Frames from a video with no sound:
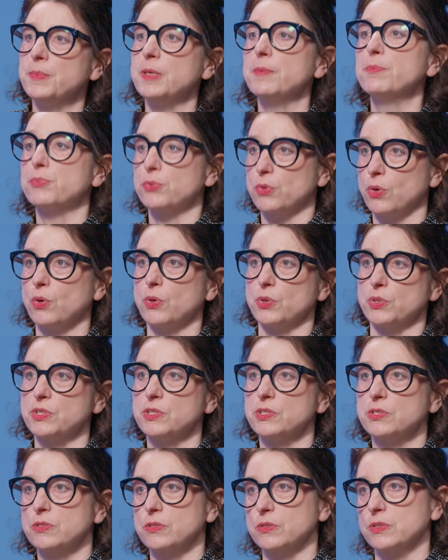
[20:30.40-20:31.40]

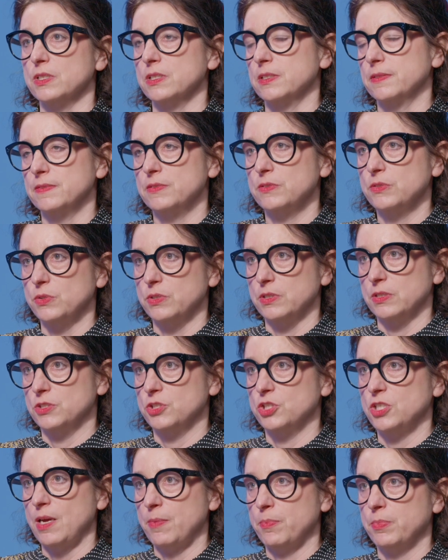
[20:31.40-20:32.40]
brought to the
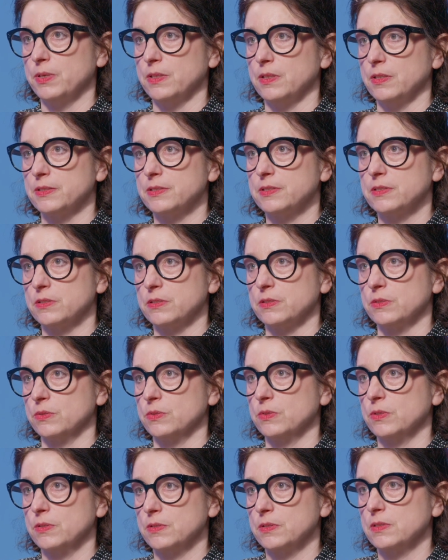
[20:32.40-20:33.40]
chapel
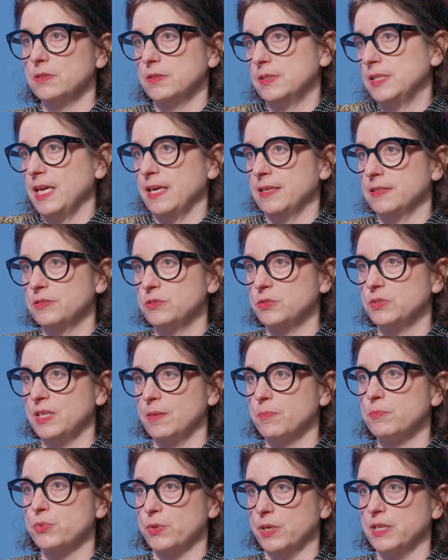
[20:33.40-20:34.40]
to
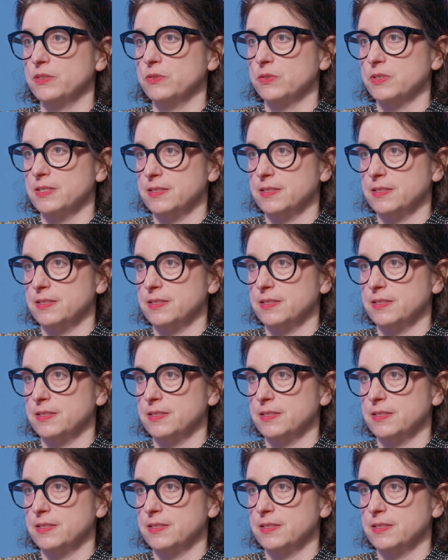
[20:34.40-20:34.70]
then pray to the